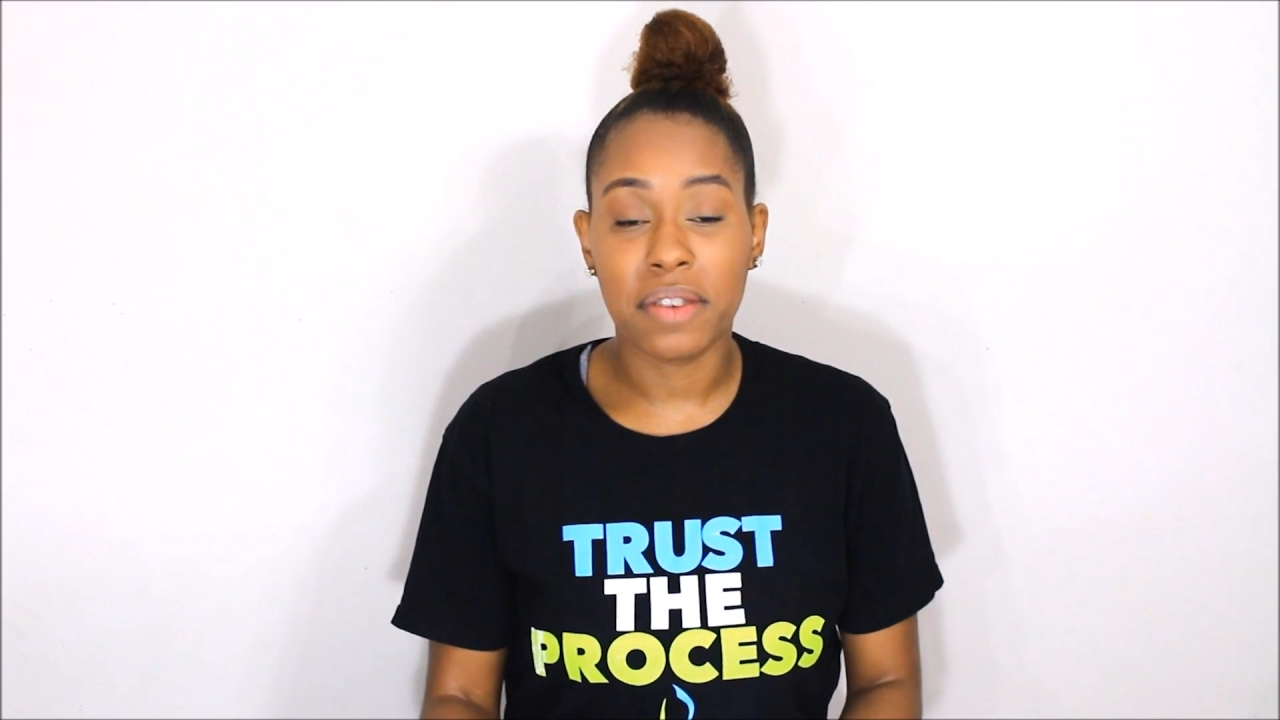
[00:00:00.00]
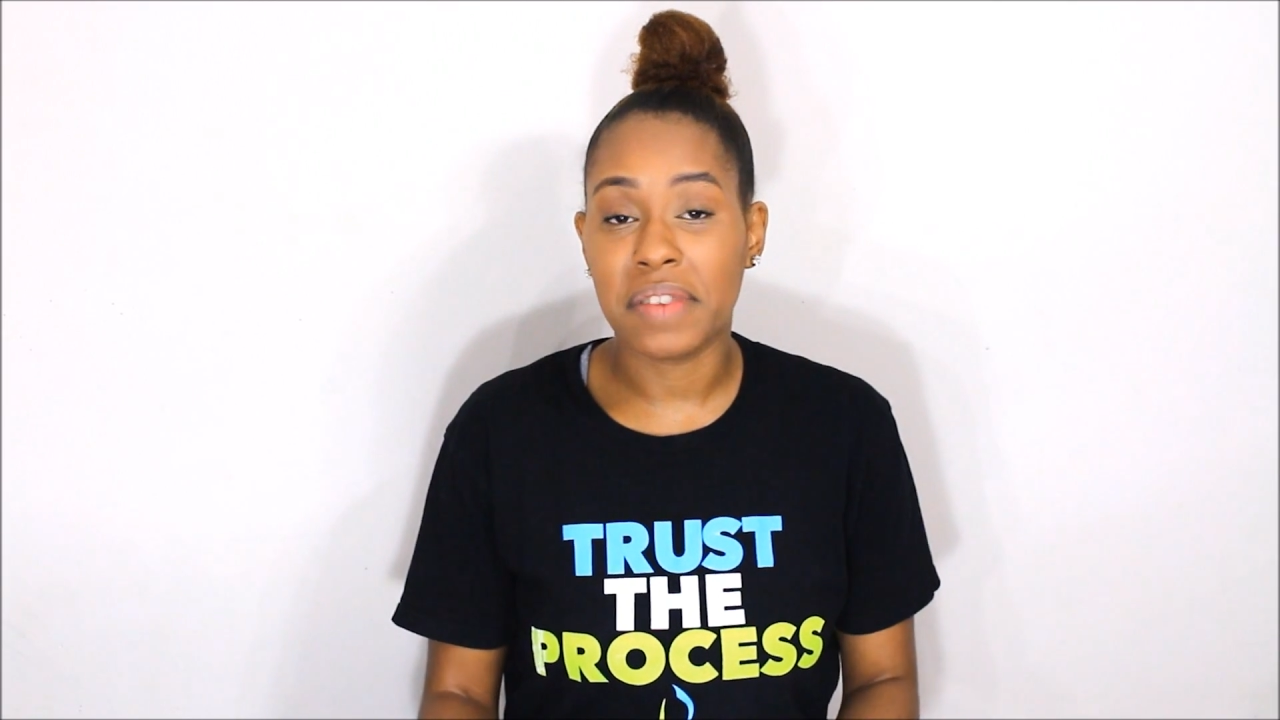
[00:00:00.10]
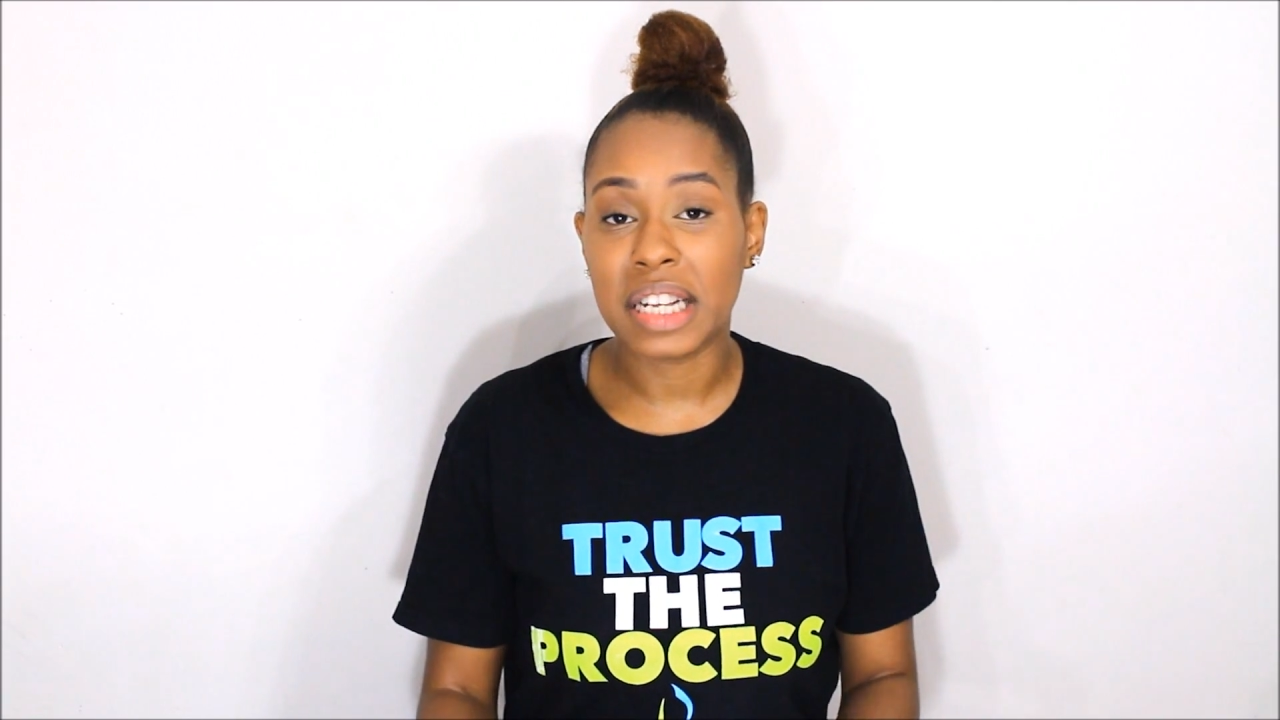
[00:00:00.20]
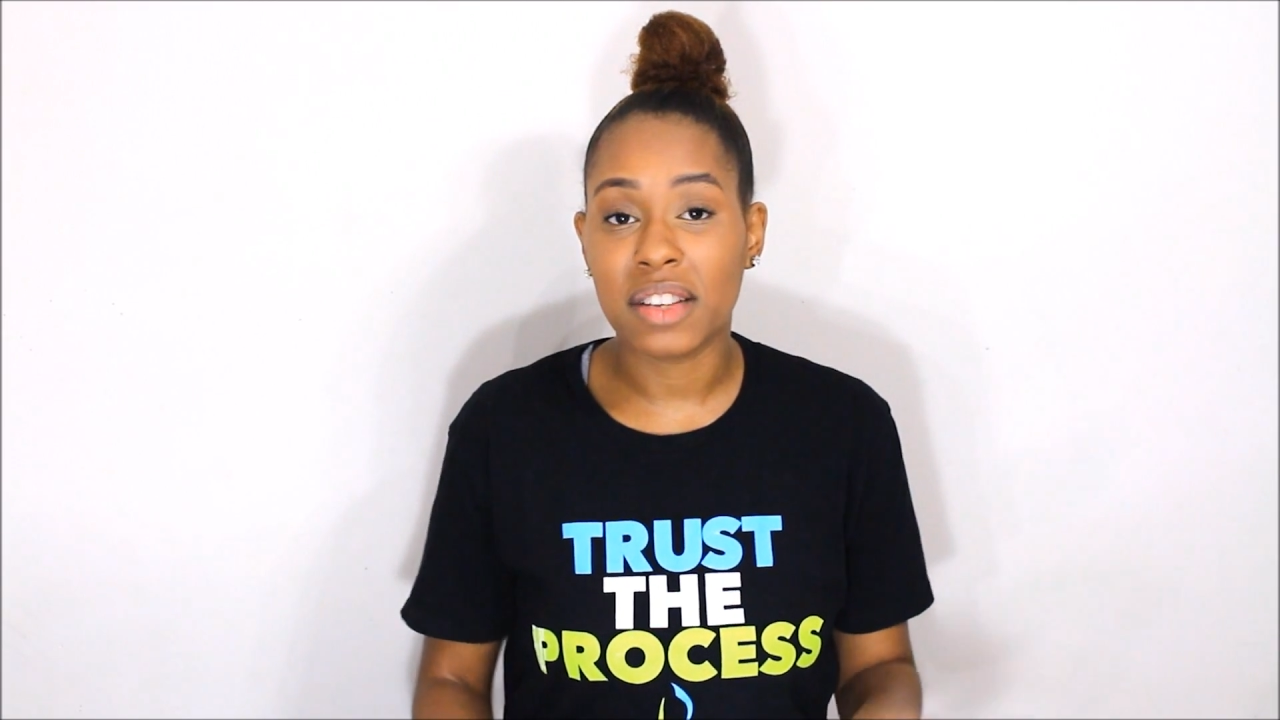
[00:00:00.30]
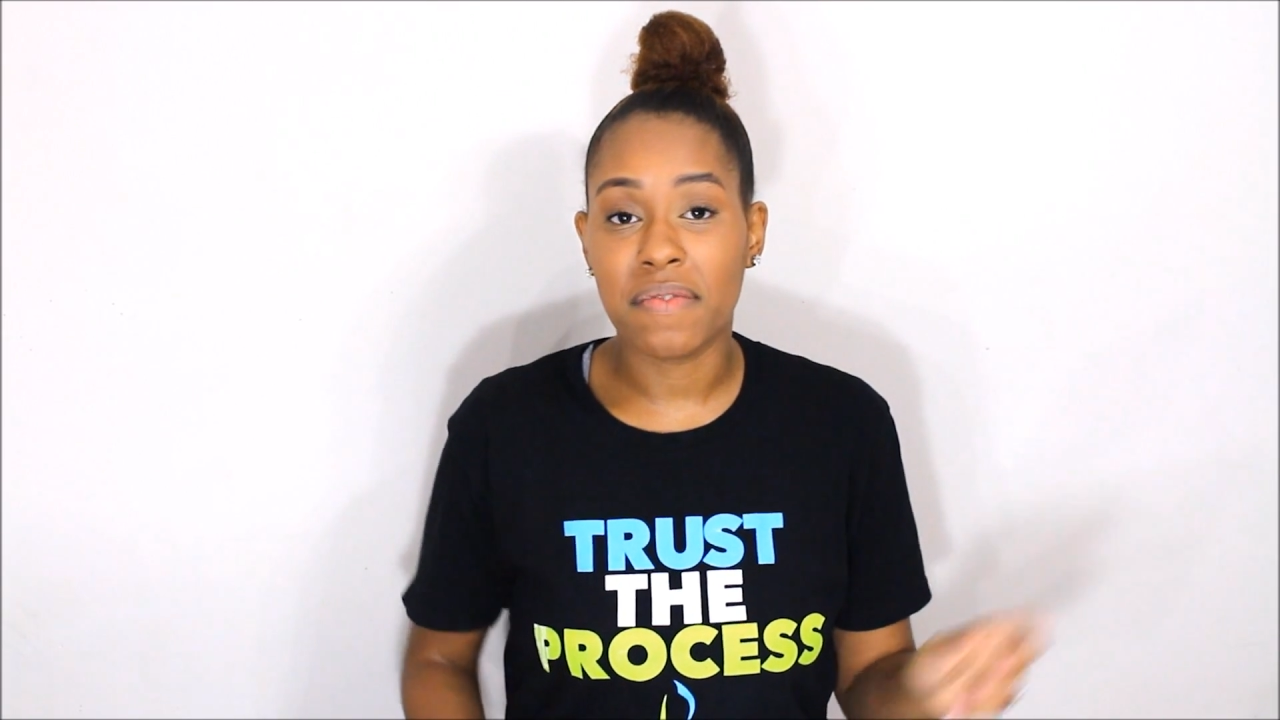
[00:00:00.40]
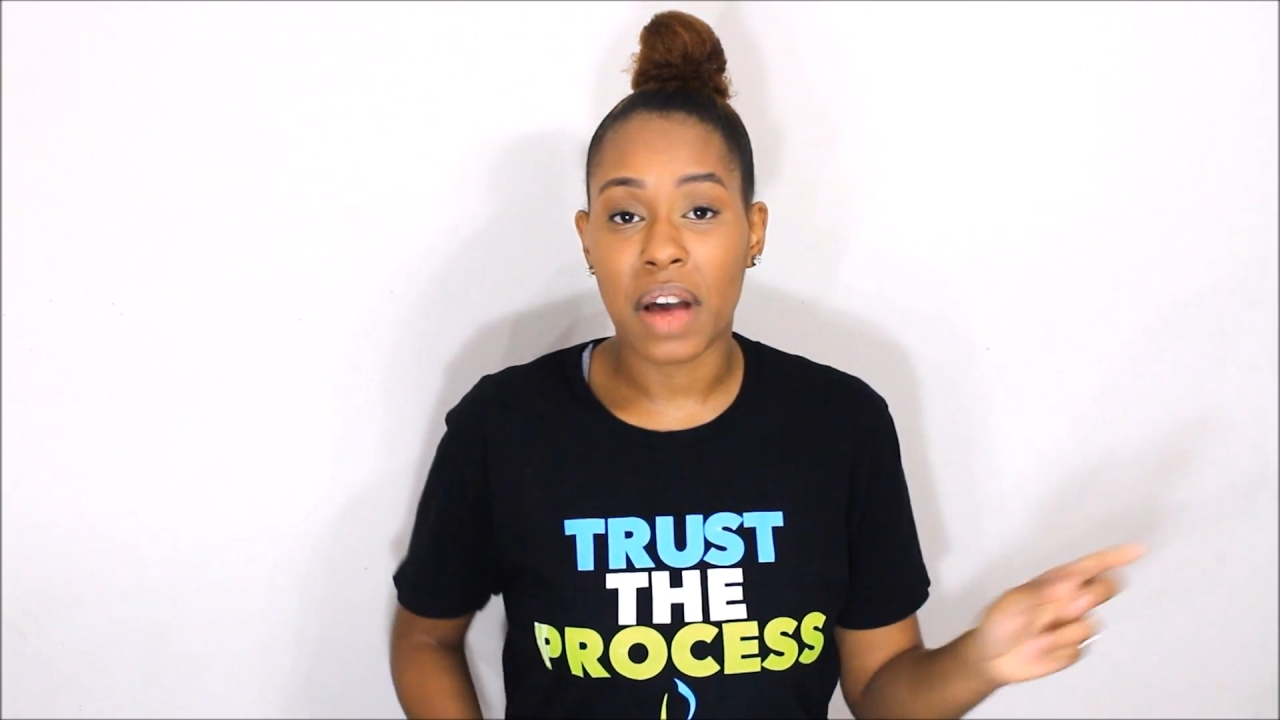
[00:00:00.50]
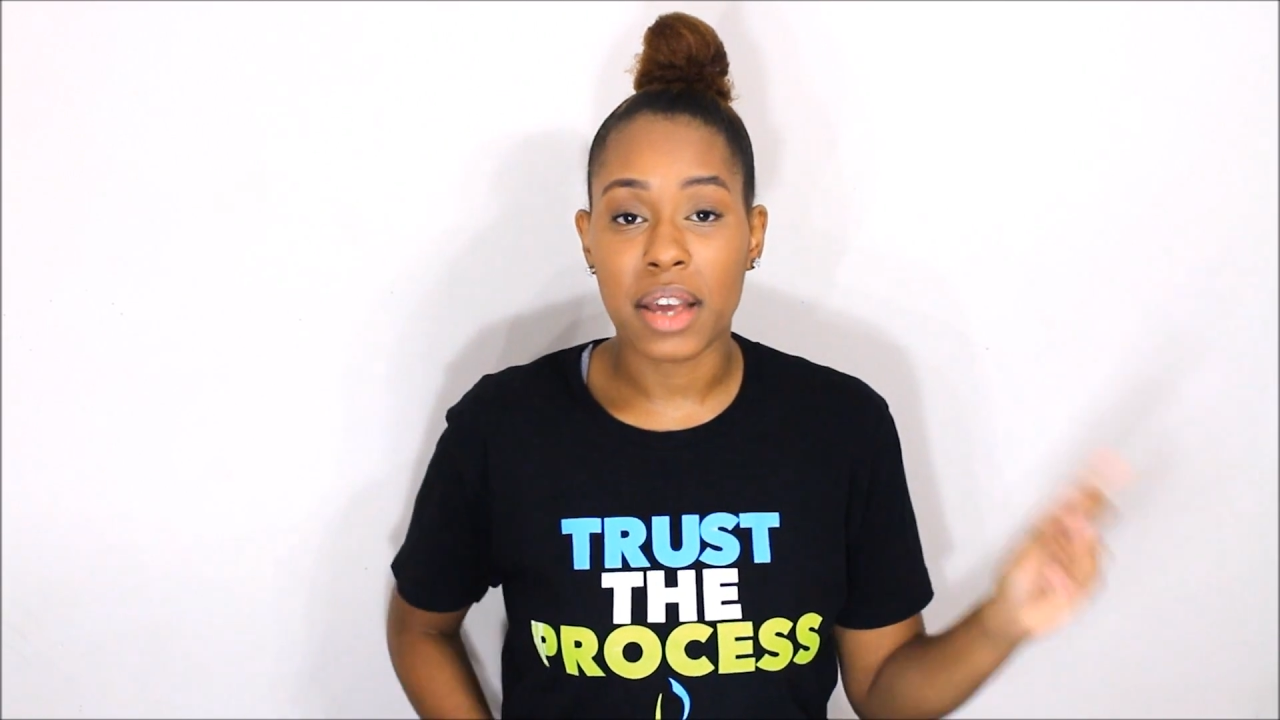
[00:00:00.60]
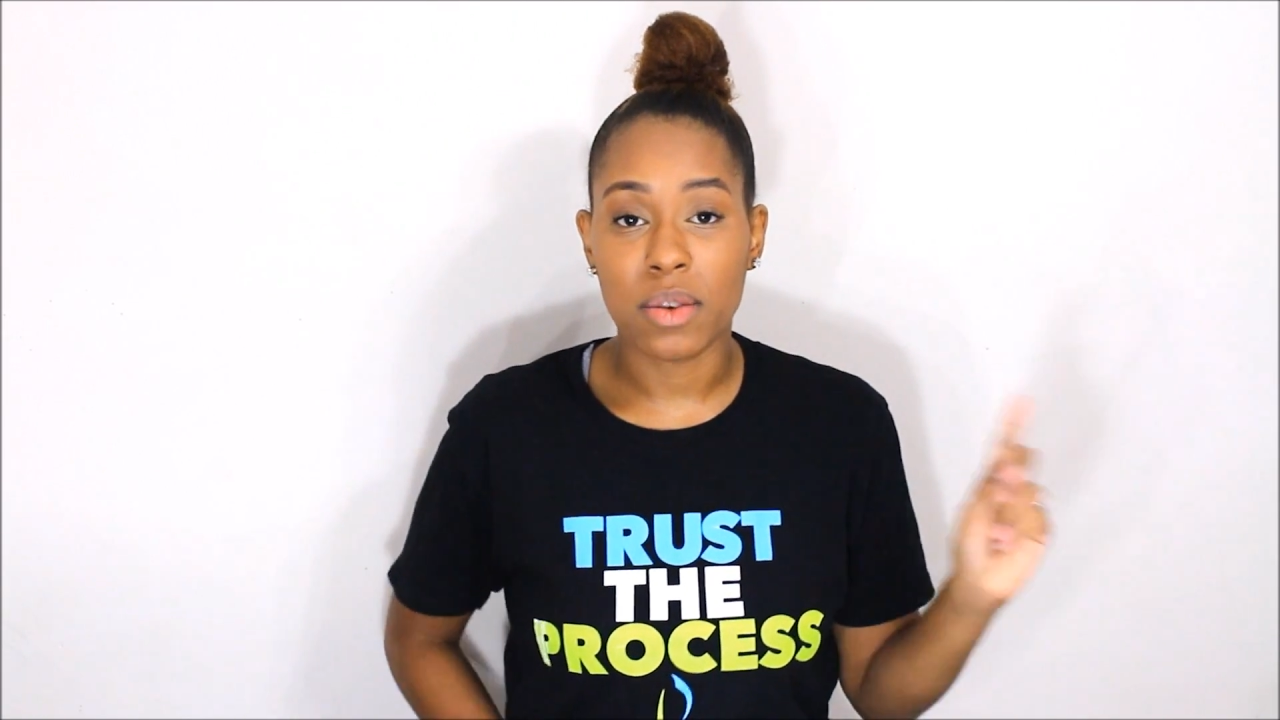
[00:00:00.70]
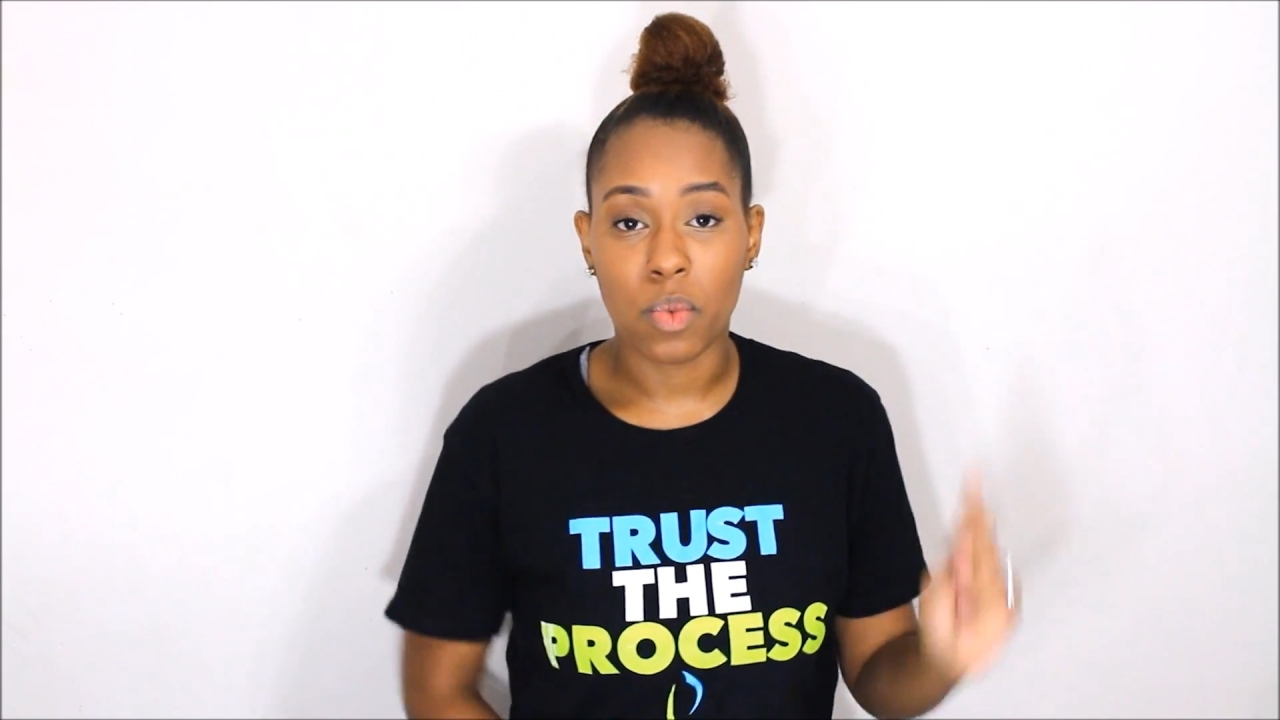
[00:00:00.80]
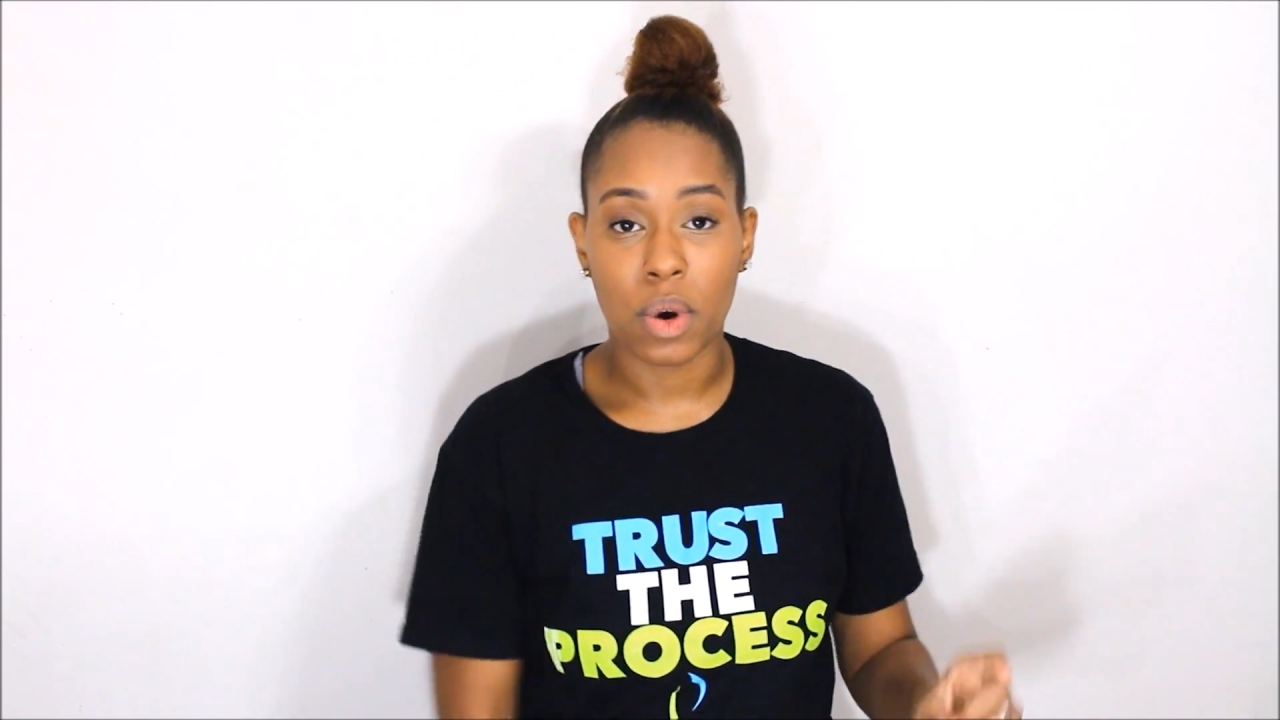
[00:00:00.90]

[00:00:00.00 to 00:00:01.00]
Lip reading: invest in volume